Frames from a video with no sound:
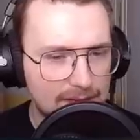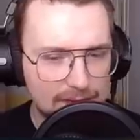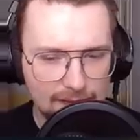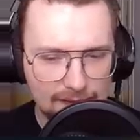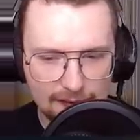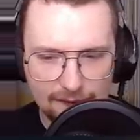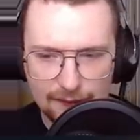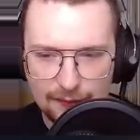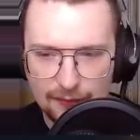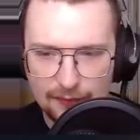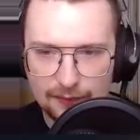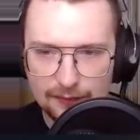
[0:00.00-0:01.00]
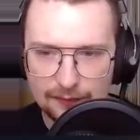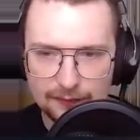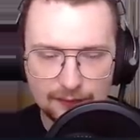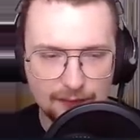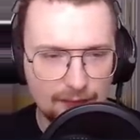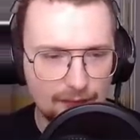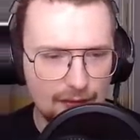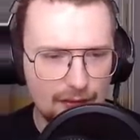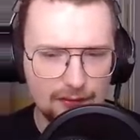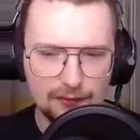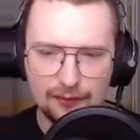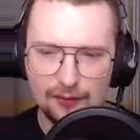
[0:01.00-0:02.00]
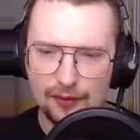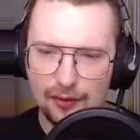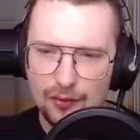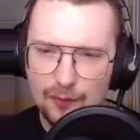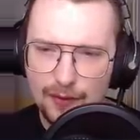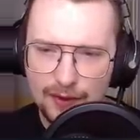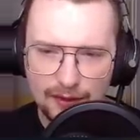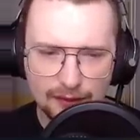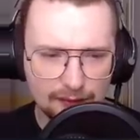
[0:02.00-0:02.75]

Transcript: Is that for Lo Loba?